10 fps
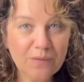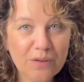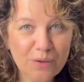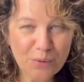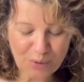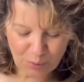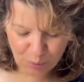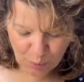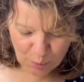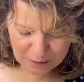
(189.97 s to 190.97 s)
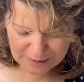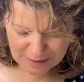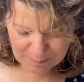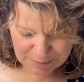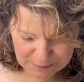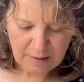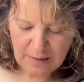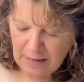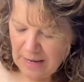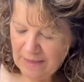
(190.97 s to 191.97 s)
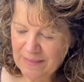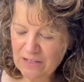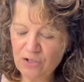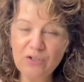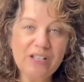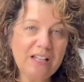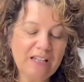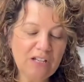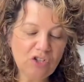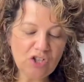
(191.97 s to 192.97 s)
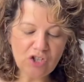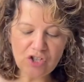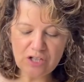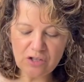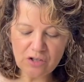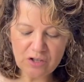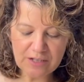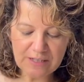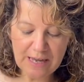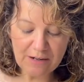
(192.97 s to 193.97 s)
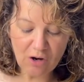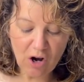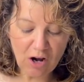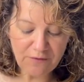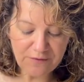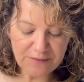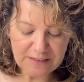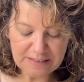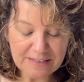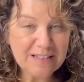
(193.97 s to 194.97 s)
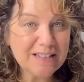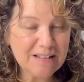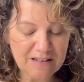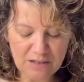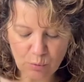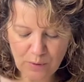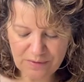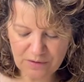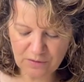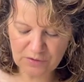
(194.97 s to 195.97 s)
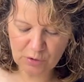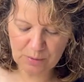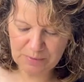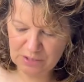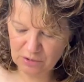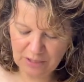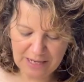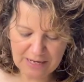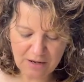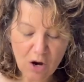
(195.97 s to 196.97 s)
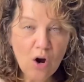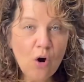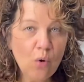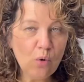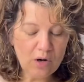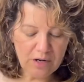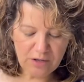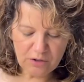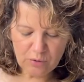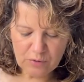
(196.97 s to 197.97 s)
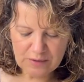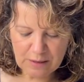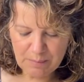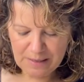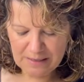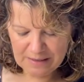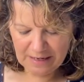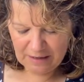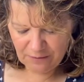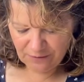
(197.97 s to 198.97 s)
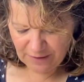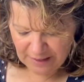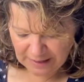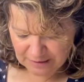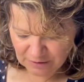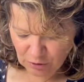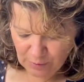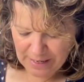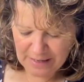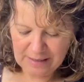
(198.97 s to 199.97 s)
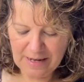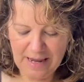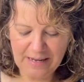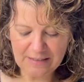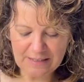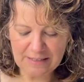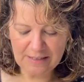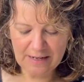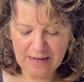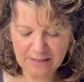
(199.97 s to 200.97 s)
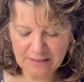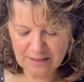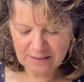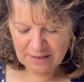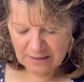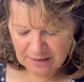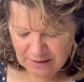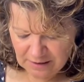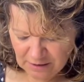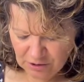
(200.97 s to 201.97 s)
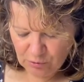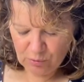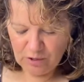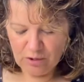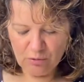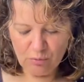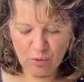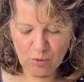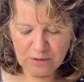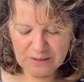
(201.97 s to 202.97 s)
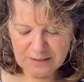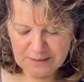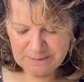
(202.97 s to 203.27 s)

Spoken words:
So we're gonna roll it up and then using kitchen shears, cut off the width of strips you'd like, or use a big knife and go ahead and cut your rolls.